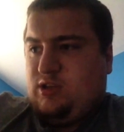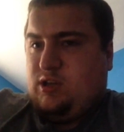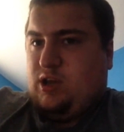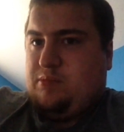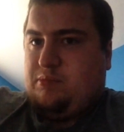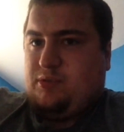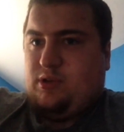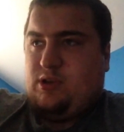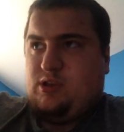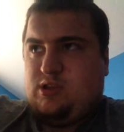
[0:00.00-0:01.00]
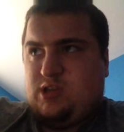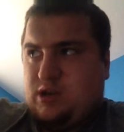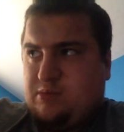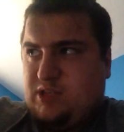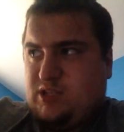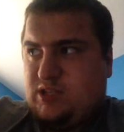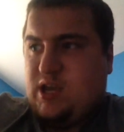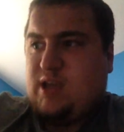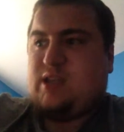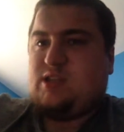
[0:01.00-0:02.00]
up the enemy's
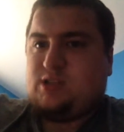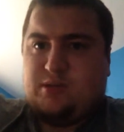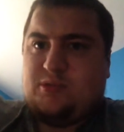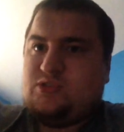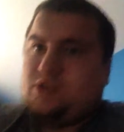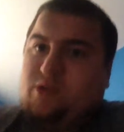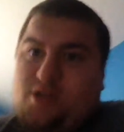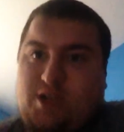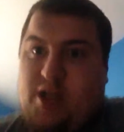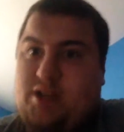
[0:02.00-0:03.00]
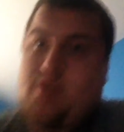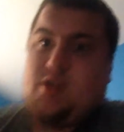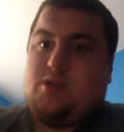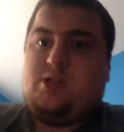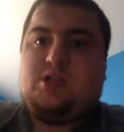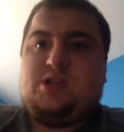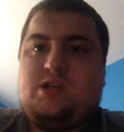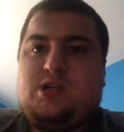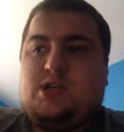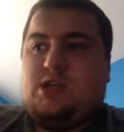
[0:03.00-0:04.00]
attack, it doubles your attack. So,
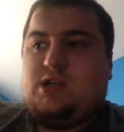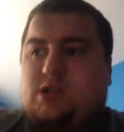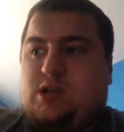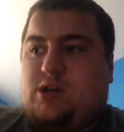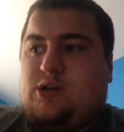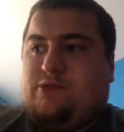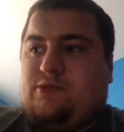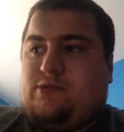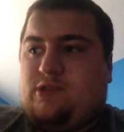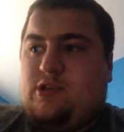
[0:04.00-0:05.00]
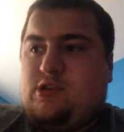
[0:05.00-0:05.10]
if